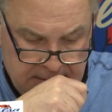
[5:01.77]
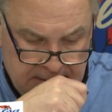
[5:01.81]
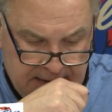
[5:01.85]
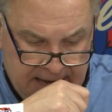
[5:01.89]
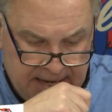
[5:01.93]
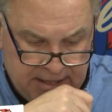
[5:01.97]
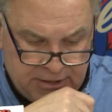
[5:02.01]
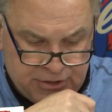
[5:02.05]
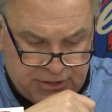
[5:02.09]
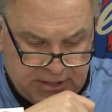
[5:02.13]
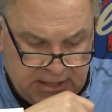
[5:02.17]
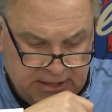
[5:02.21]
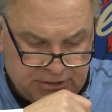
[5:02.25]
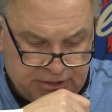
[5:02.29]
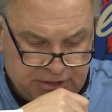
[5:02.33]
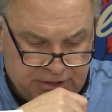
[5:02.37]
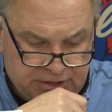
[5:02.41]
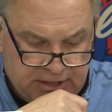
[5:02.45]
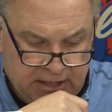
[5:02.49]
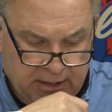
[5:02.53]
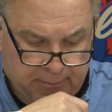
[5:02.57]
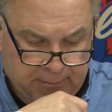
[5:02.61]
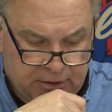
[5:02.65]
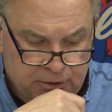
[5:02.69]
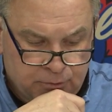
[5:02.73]
Had a chance to
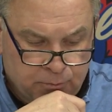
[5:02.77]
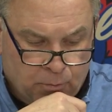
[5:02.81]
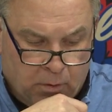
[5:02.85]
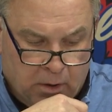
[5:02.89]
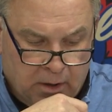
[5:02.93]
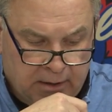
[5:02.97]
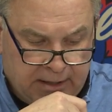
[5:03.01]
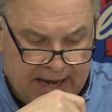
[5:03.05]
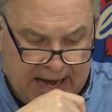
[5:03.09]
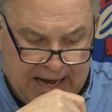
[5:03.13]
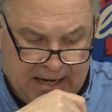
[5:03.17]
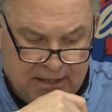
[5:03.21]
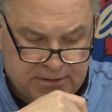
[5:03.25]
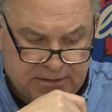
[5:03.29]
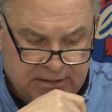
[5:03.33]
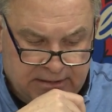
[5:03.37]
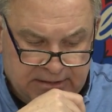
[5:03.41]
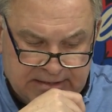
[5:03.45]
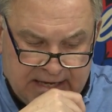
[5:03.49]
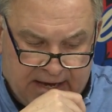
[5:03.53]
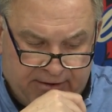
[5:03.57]
see him in his workouts. He's